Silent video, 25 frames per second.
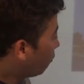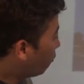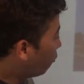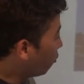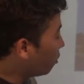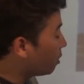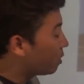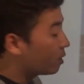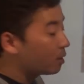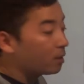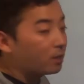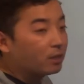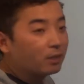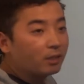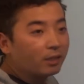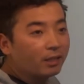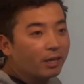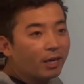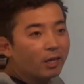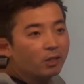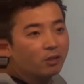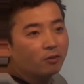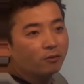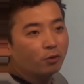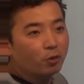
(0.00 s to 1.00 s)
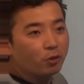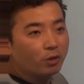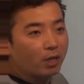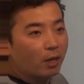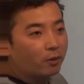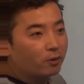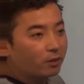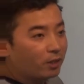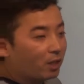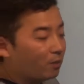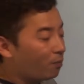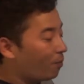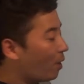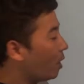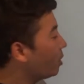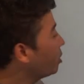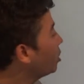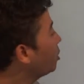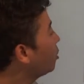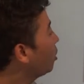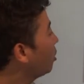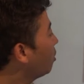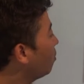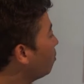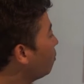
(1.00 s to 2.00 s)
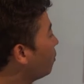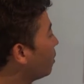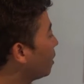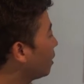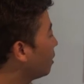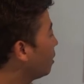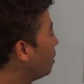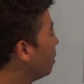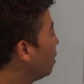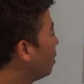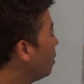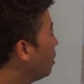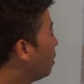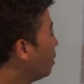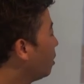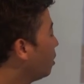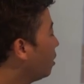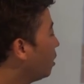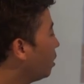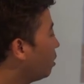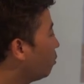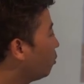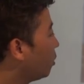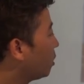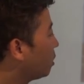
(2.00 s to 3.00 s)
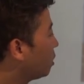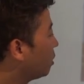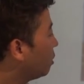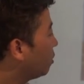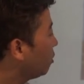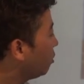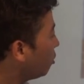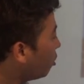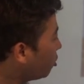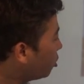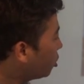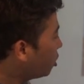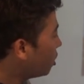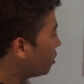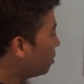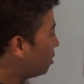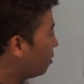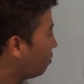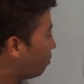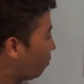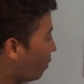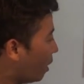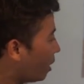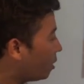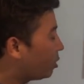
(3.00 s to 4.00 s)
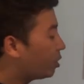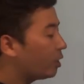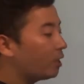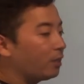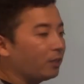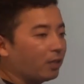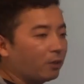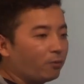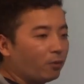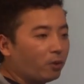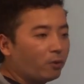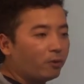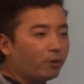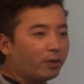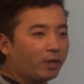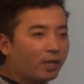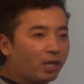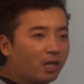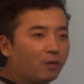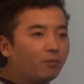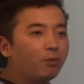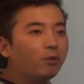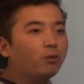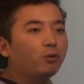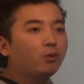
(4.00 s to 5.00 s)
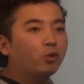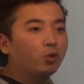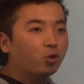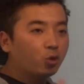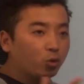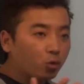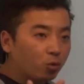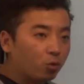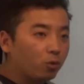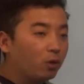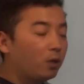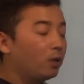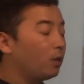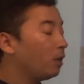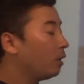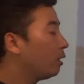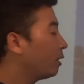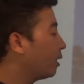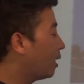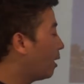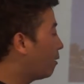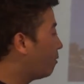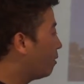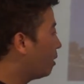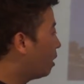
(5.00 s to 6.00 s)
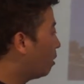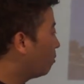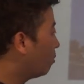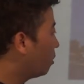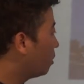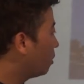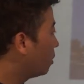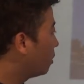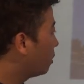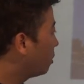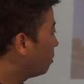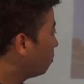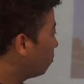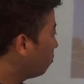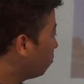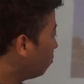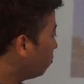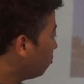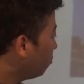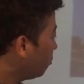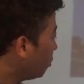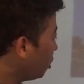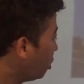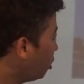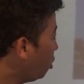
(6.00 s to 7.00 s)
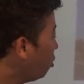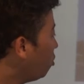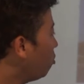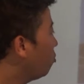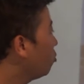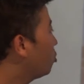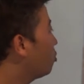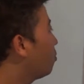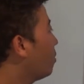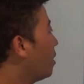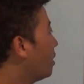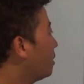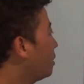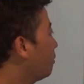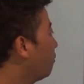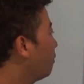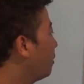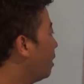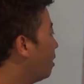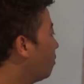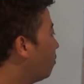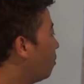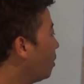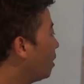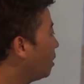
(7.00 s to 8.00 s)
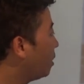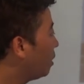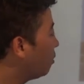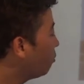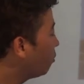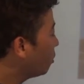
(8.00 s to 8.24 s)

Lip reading: for instance, in the case of 2008 Beijing Olympic, it was not just in Beijing that we were able to carry out this huge, massive campaign.